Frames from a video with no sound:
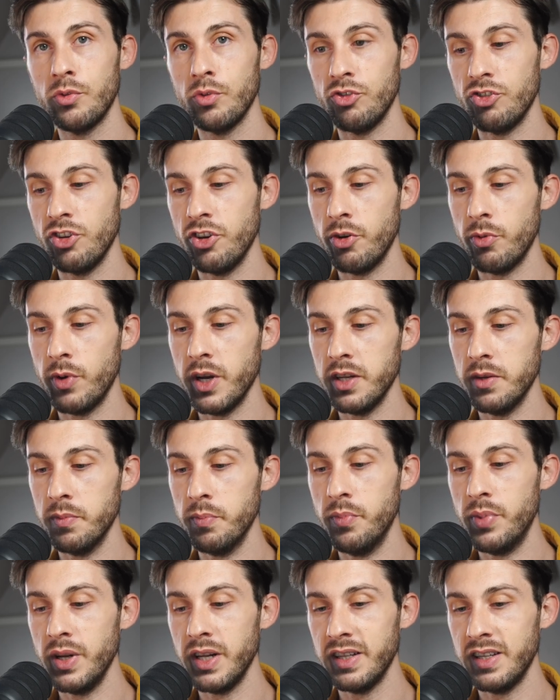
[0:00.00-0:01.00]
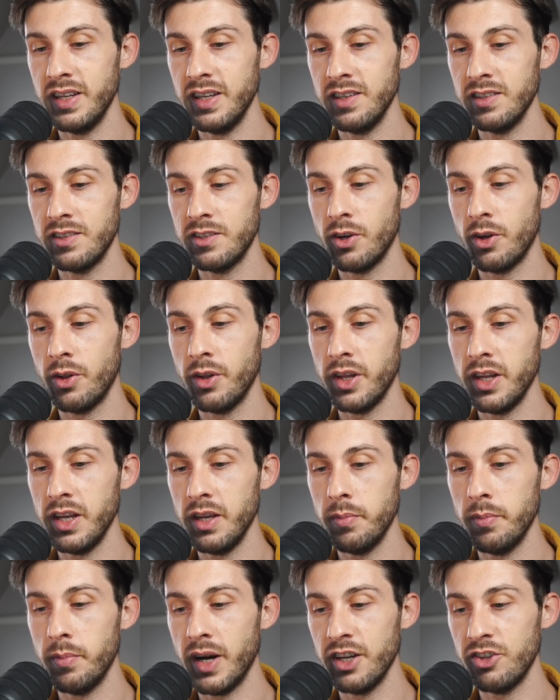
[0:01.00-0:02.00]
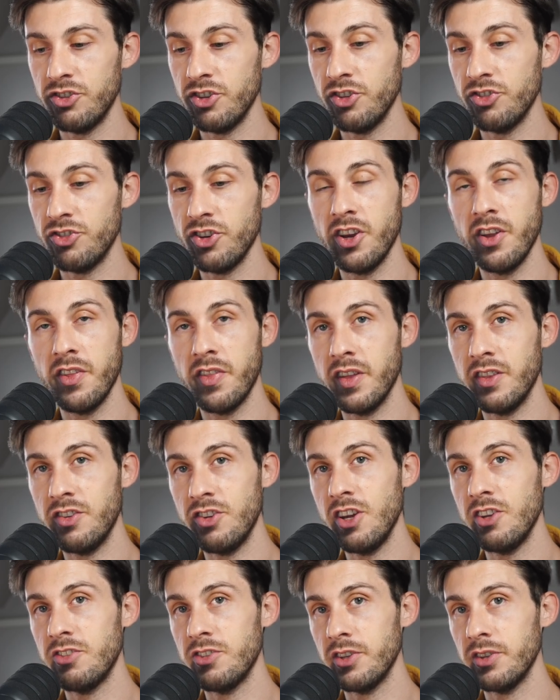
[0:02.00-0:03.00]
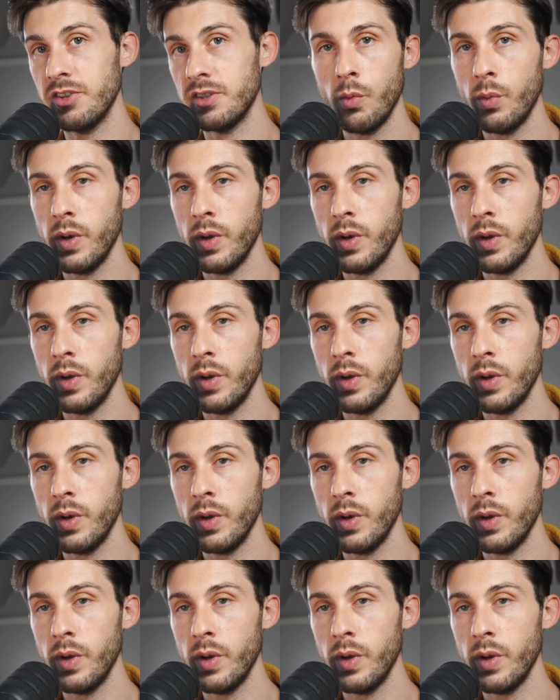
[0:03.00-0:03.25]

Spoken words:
to generate buildings only by changing the JSON.